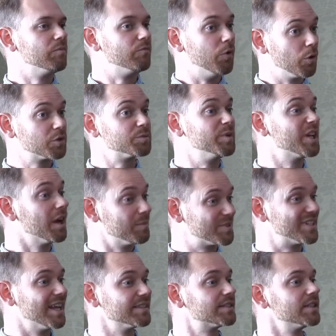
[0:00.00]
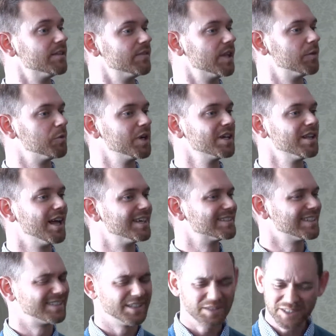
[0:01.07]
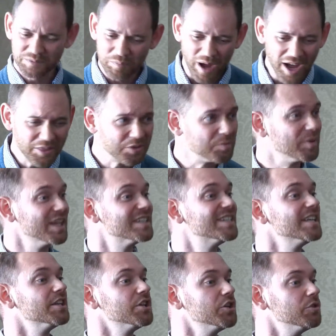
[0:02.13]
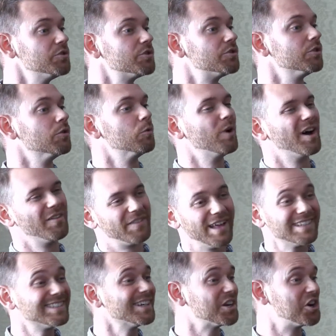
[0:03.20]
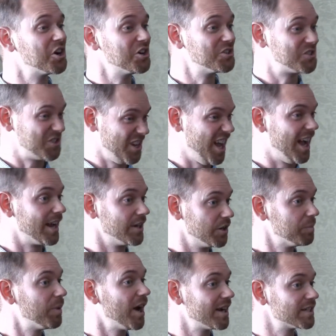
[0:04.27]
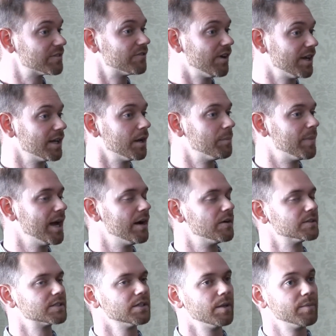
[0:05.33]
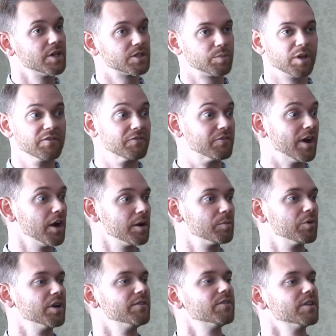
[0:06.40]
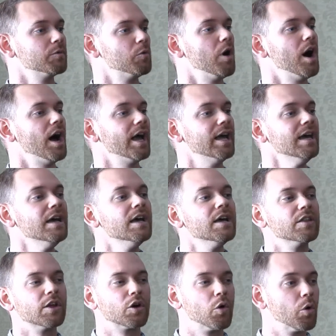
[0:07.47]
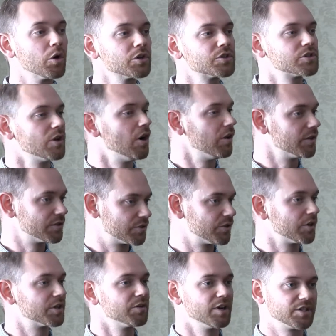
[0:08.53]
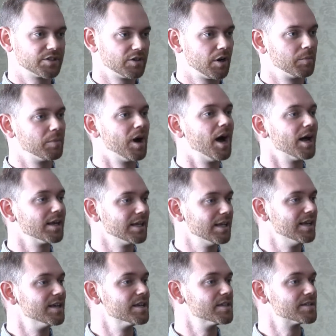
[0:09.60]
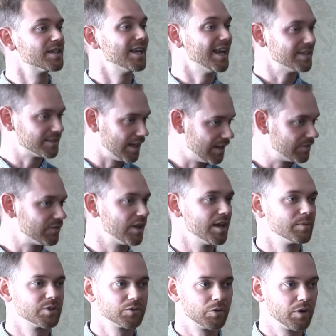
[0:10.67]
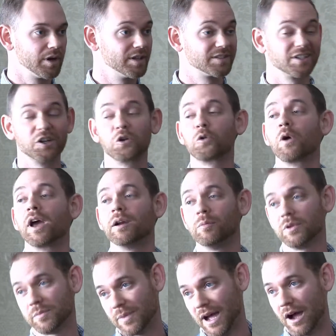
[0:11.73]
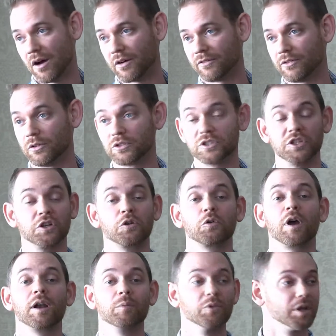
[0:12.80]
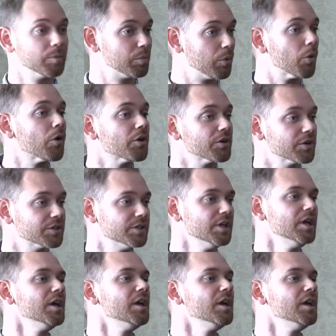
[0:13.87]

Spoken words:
folks become sensitive and they realize, they say, this bothered me, it didn't used to. Well, that's a good sign. Your body's finding a balance. And let me explain very briefly why. The cortisol that circulates in our body is an anti-inflammatory. It's incredibly powerful. It's incredibly important.